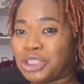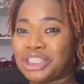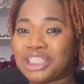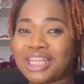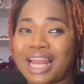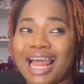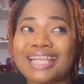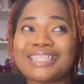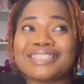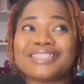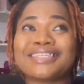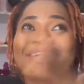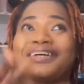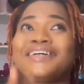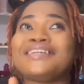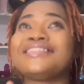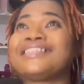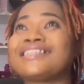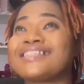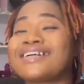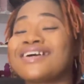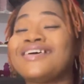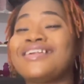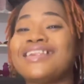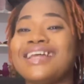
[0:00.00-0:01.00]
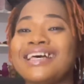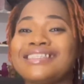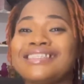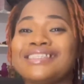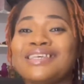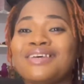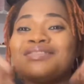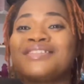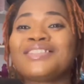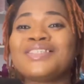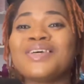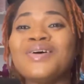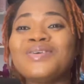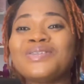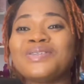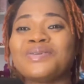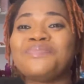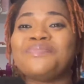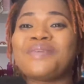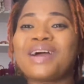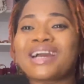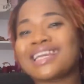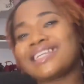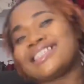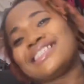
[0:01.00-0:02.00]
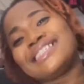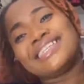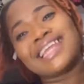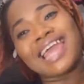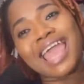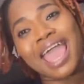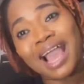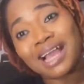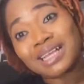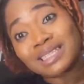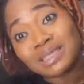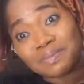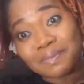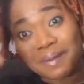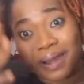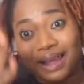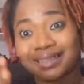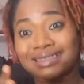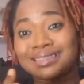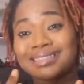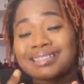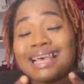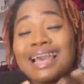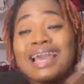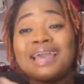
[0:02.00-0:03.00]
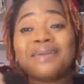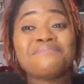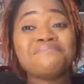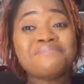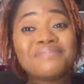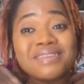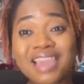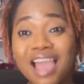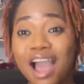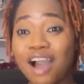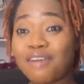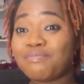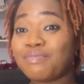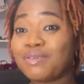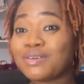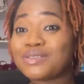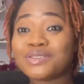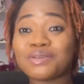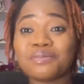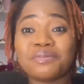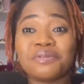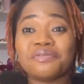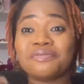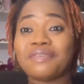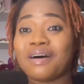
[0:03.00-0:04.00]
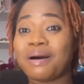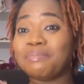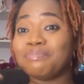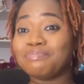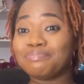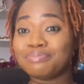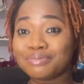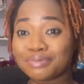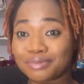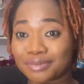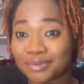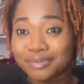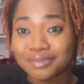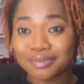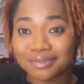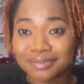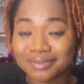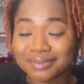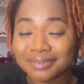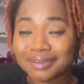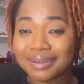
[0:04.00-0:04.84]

She likes to call herself sales and marketing experts. Me, I bought some of her book.